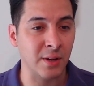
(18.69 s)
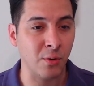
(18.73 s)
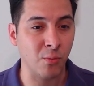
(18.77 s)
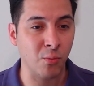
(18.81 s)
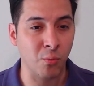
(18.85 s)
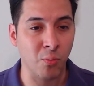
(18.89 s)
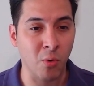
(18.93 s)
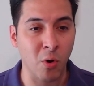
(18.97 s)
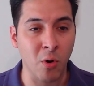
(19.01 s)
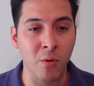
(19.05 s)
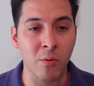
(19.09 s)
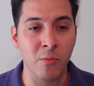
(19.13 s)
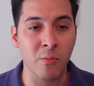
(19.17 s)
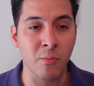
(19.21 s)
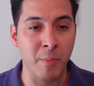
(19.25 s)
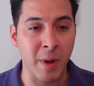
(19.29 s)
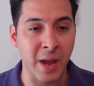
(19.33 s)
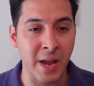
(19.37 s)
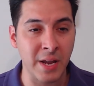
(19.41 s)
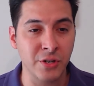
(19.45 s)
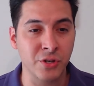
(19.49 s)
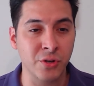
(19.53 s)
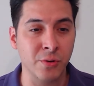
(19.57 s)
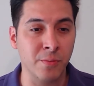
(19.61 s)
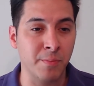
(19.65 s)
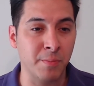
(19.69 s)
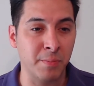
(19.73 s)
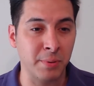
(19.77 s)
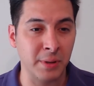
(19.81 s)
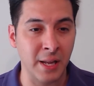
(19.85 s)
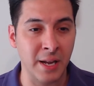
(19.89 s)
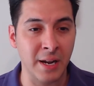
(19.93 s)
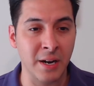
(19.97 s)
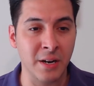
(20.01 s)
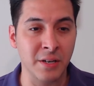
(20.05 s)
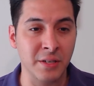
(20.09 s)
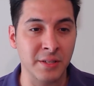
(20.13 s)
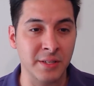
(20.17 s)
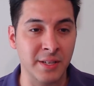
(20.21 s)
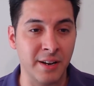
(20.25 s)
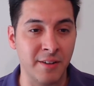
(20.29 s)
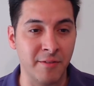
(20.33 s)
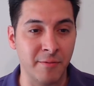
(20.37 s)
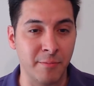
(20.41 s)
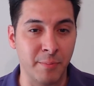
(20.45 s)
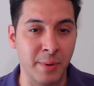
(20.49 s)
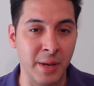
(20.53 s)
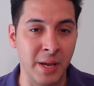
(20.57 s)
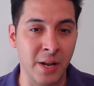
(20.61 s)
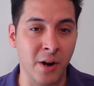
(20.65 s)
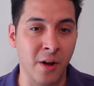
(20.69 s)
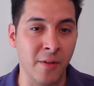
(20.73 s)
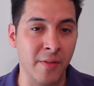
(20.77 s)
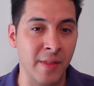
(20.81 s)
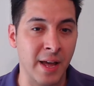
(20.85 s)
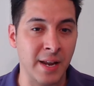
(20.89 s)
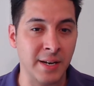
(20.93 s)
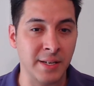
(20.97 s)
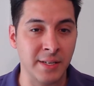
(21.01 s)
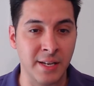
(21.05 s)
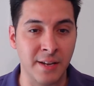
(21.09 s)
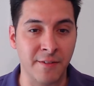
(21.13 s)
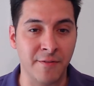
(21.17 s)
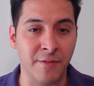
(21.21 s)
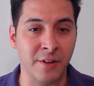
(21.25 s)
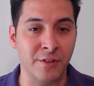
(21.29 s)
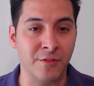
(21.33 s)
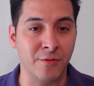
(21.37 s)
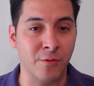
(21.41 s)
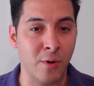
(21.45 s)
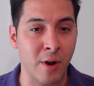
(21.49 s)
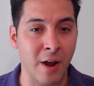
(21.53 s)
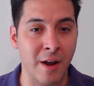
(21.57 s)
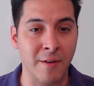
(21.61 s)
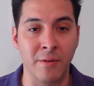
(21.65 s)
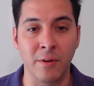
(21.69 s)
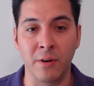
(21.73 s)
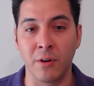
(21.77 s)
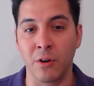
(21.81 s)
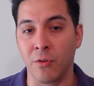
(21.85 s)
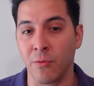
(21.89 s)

like major players that have been on that defense forever.